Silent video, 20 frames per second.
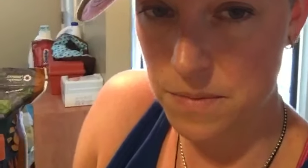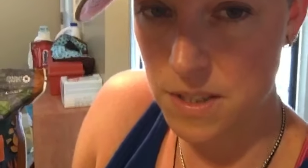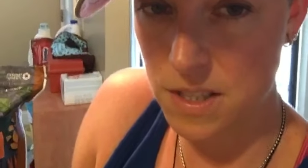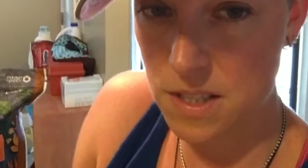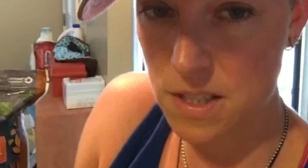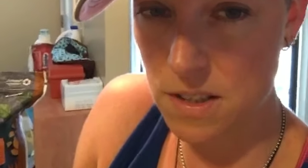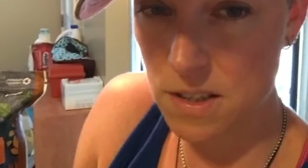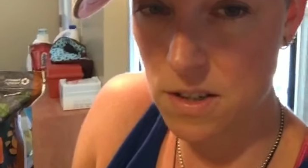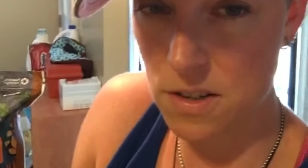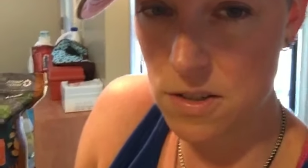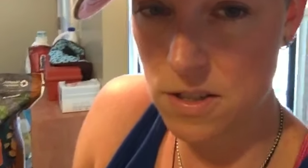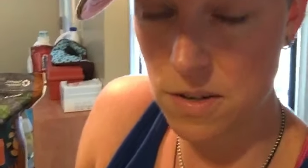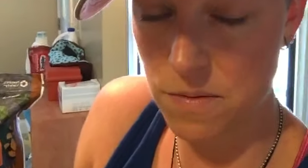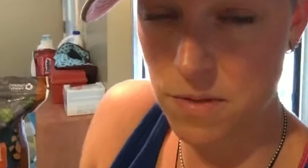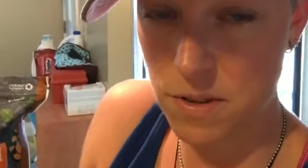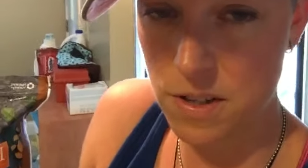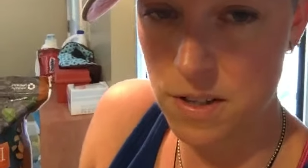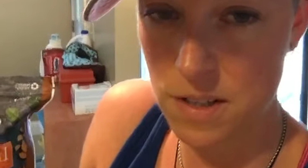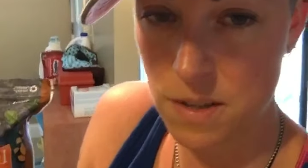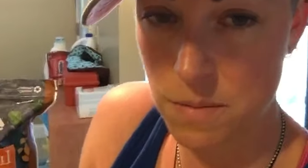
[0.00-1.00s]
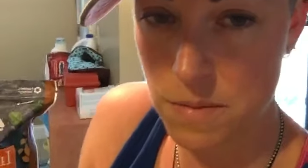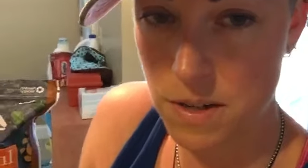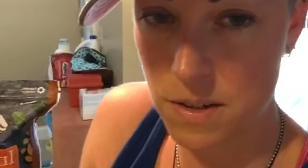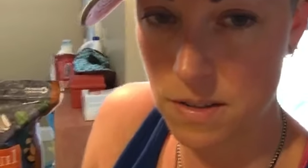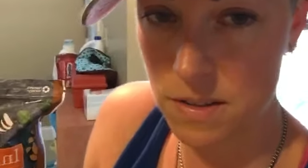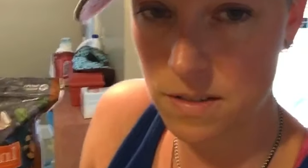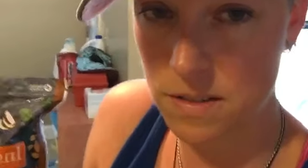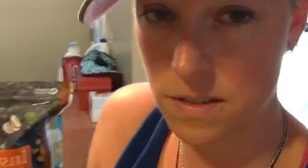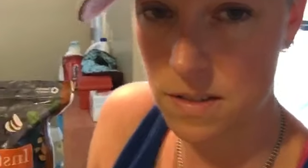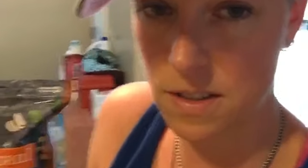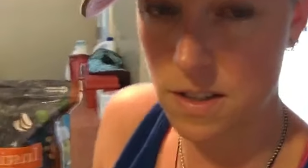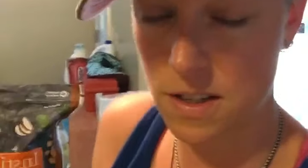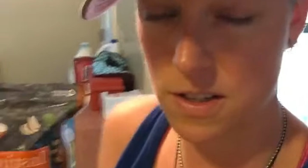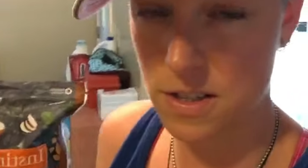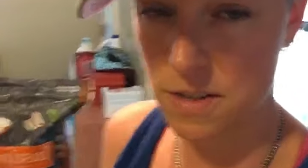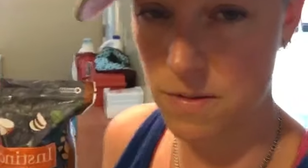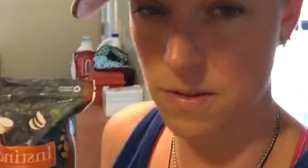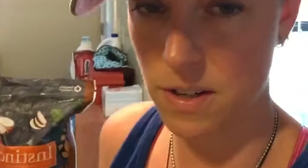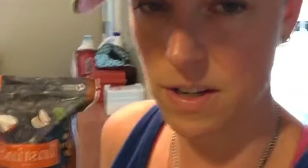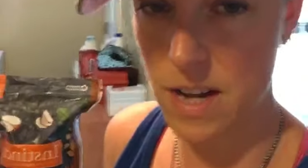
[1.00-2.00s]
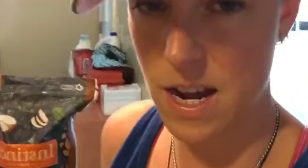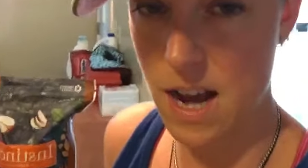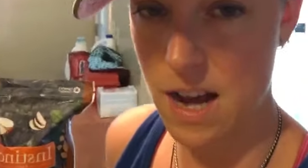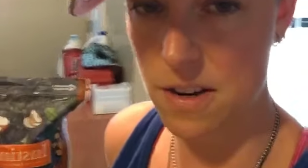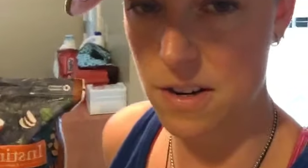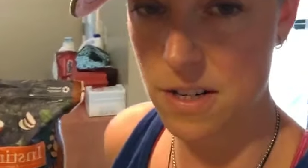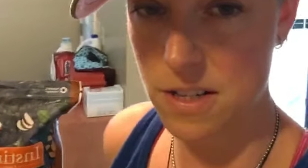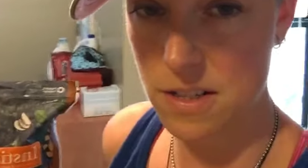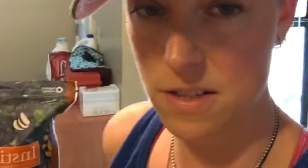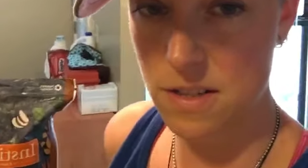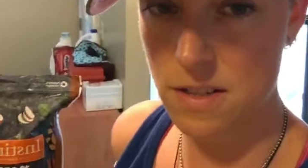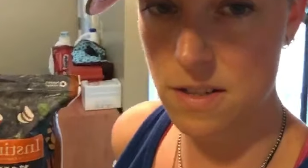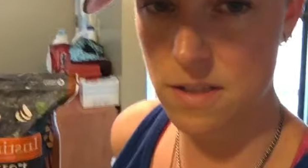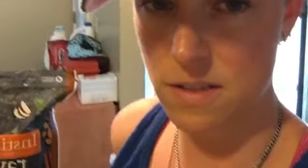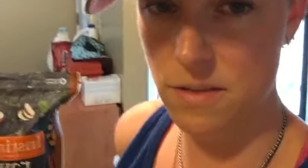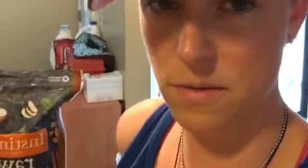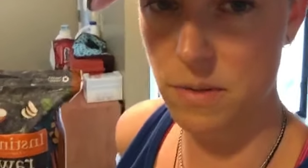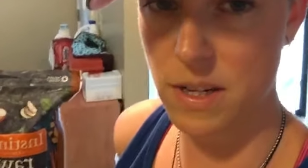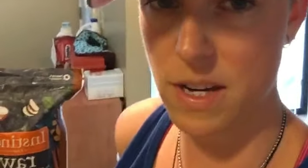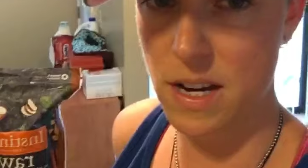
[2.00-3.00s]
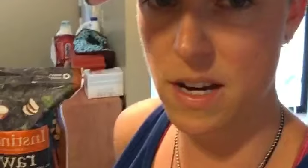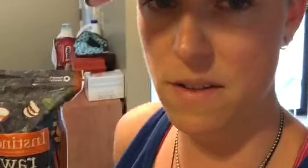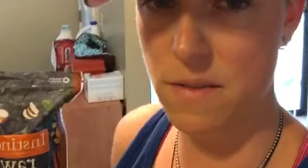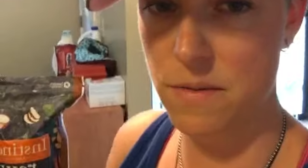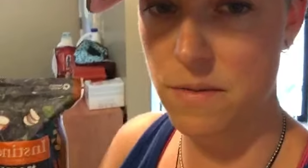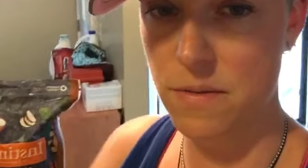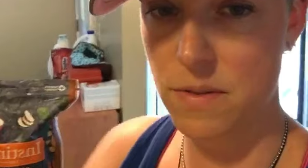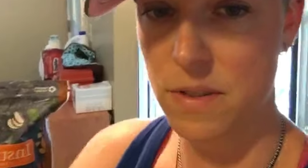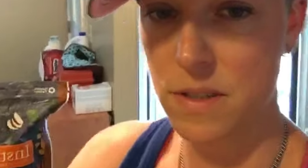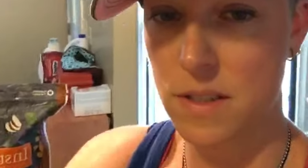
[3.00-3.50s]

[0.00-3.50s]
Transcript: It's a little different among our different catteries. We have